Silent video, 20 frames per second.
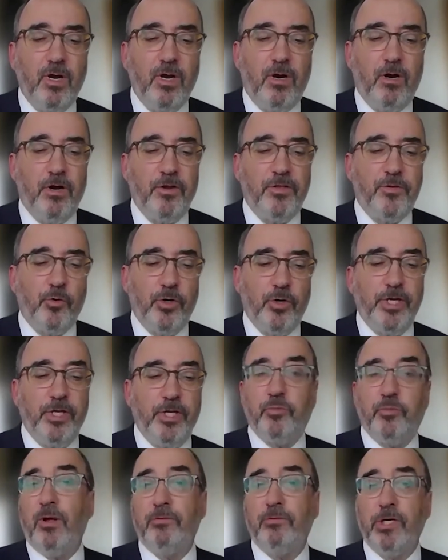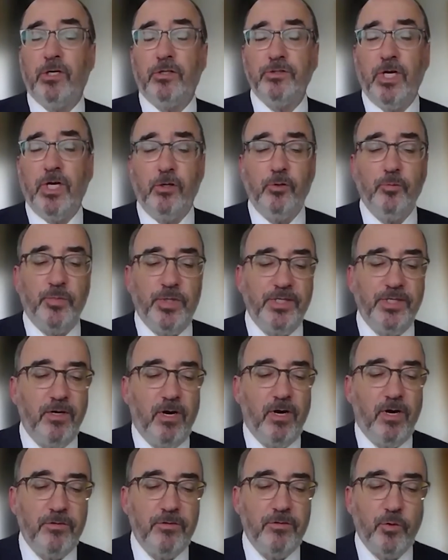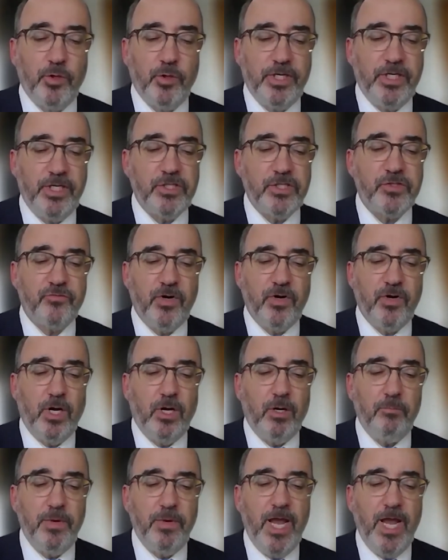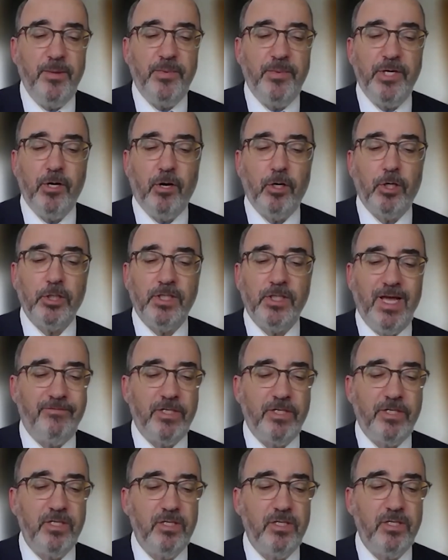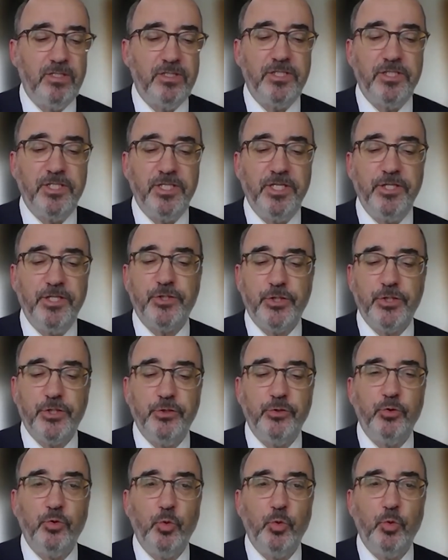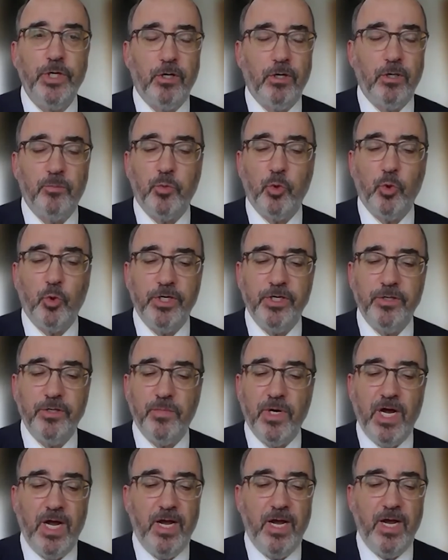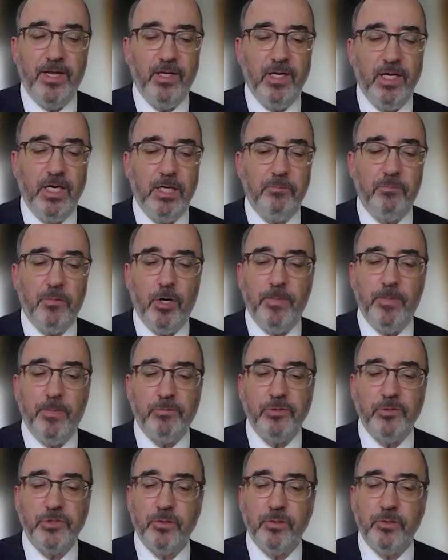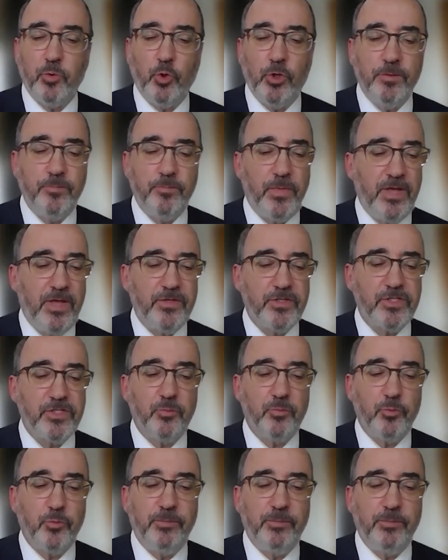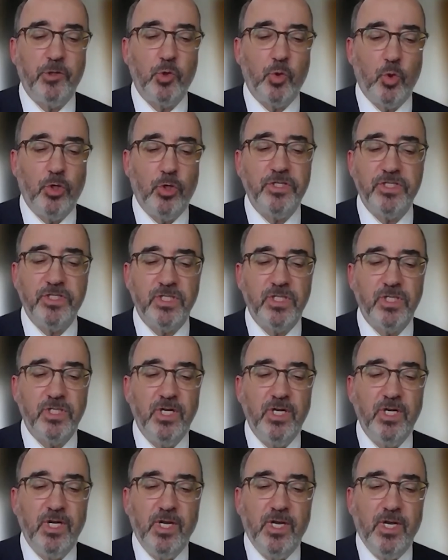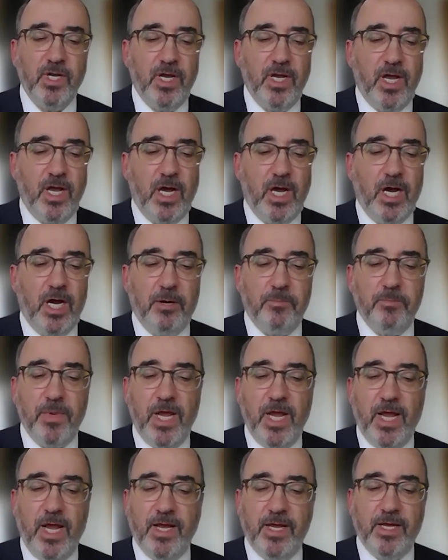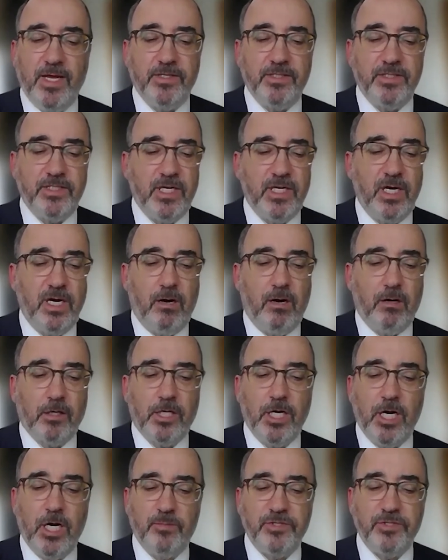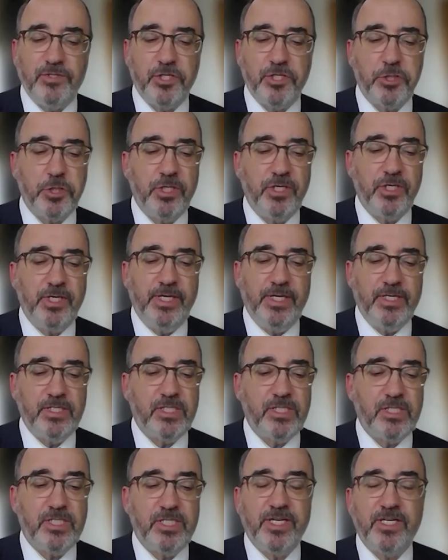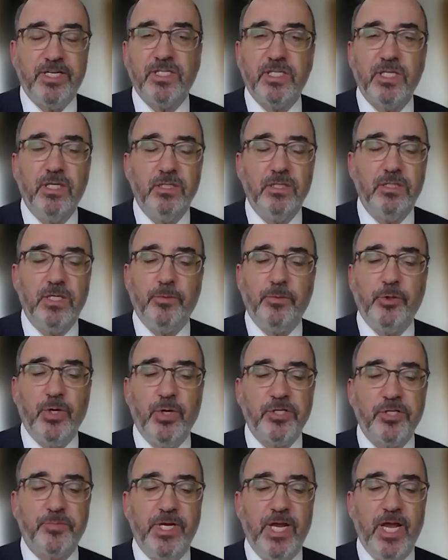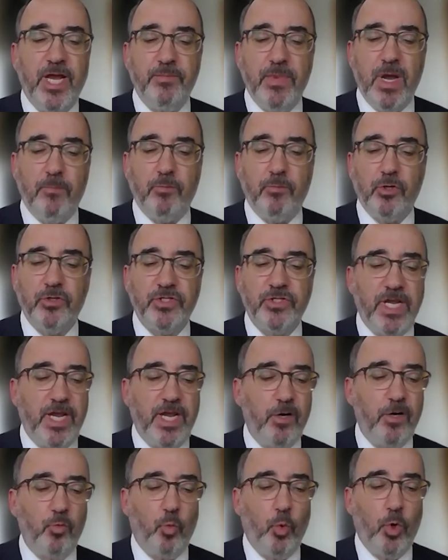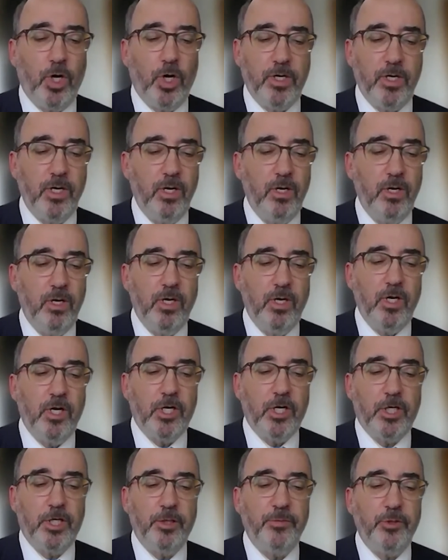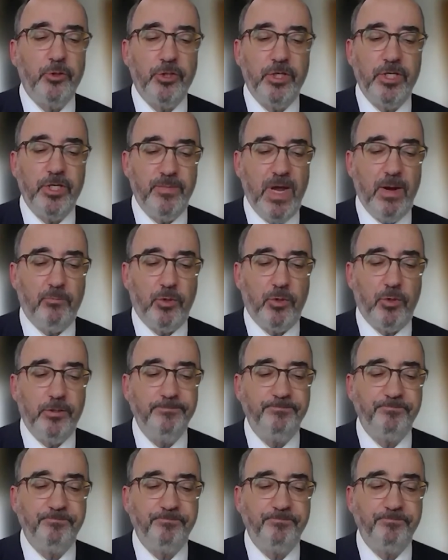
Our authority, you probably all know, but our authority is from APR 11 D2. We are appointed by, our members are appointed by the Supreme Court. Our composition is 6 WSBA members and 1 community member.